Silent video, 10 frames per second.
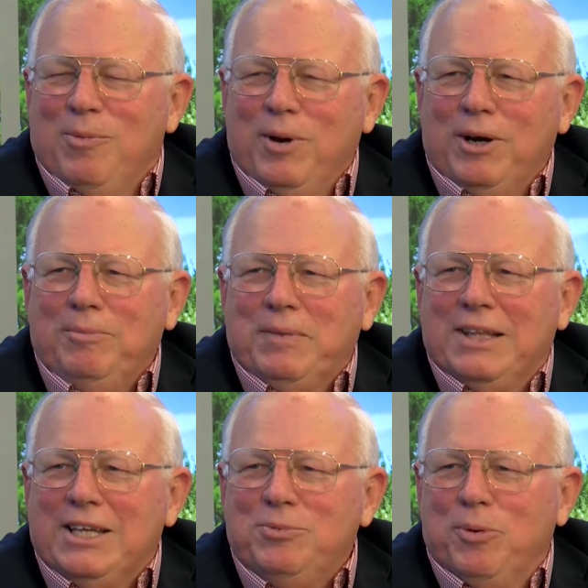Well,
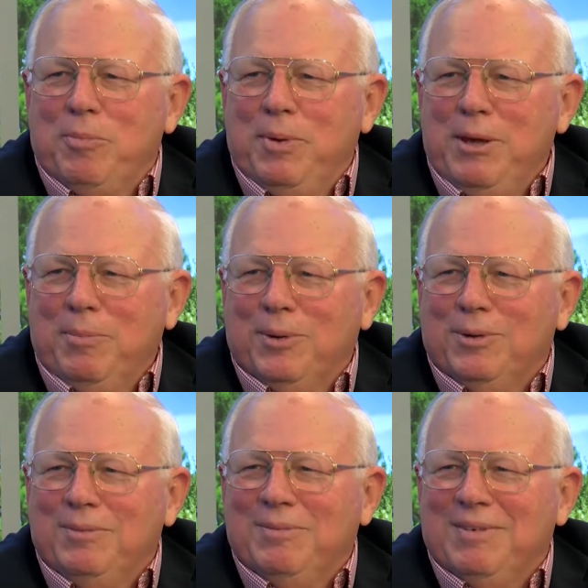that's where
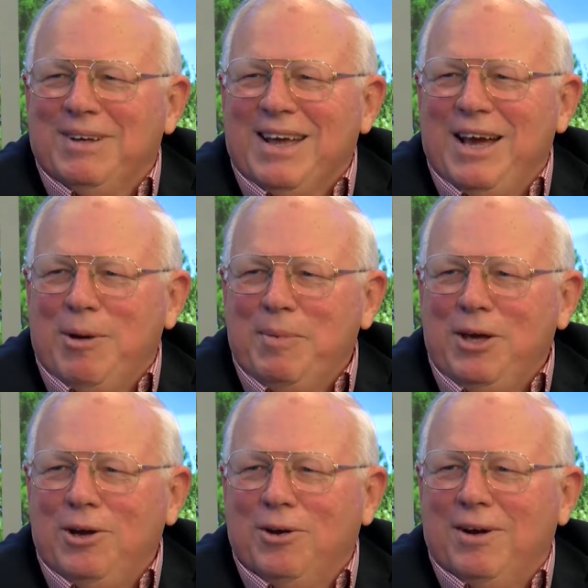people come
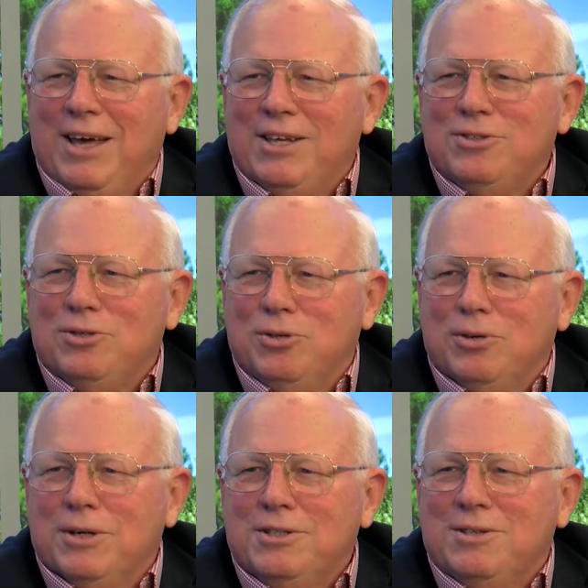here as
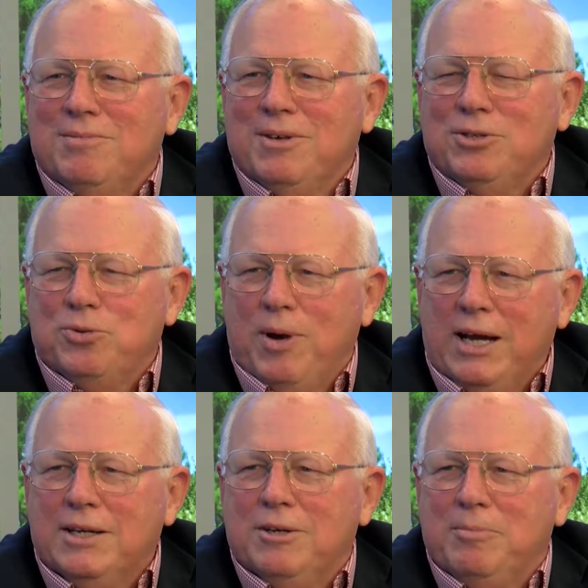tourists,
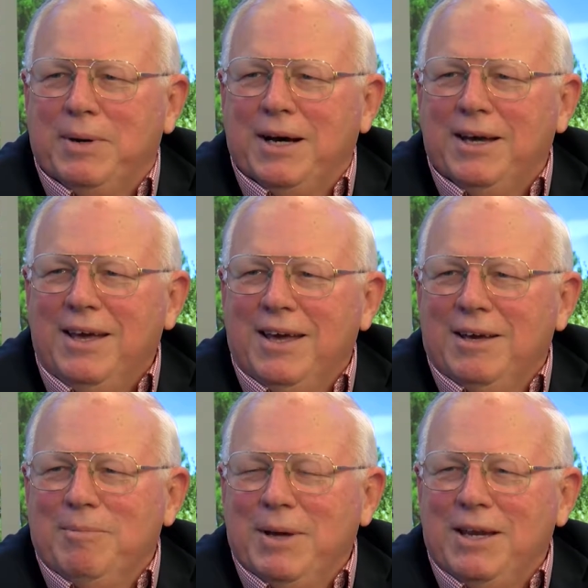attracted by
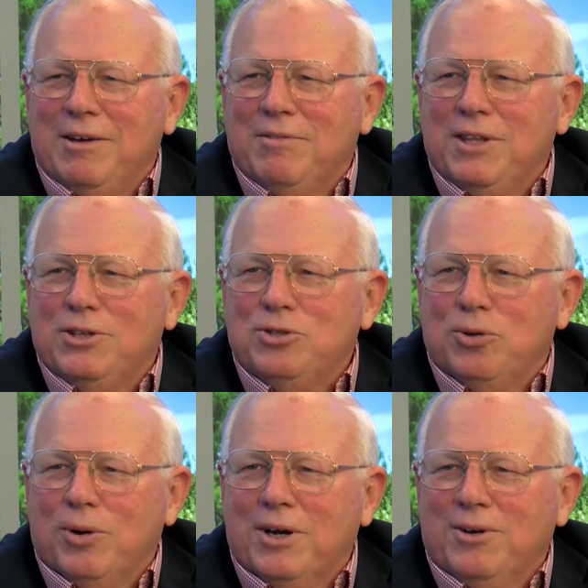many of the
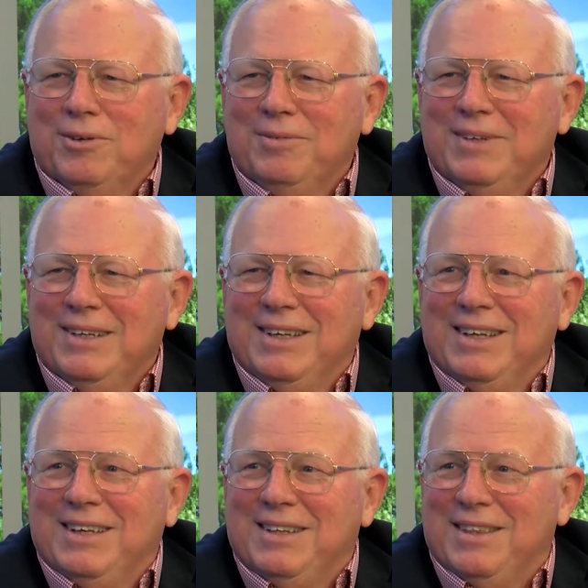historical
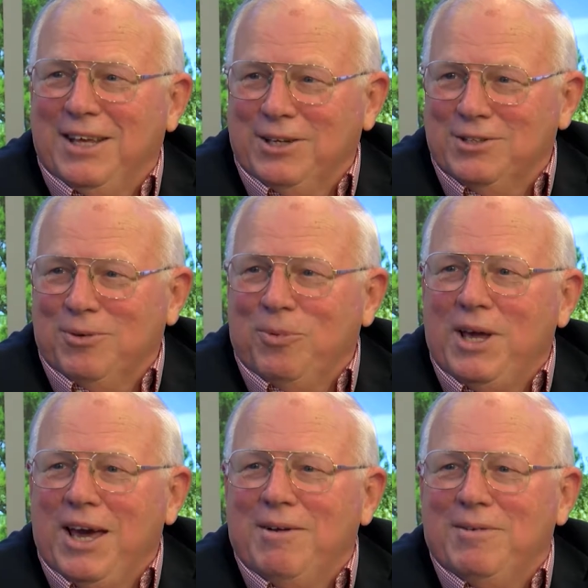things that we
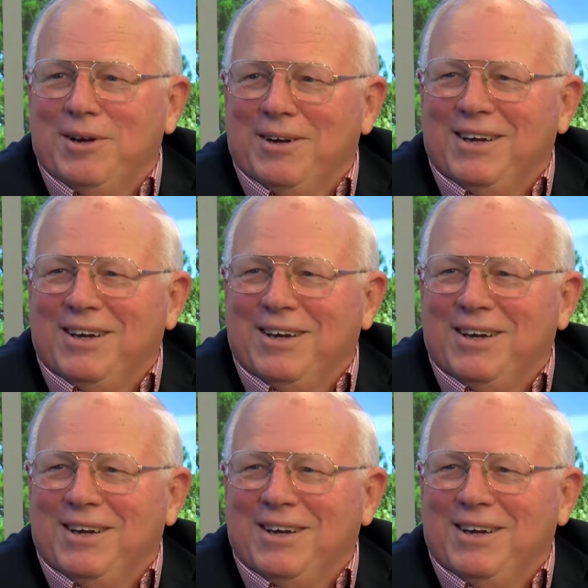have here.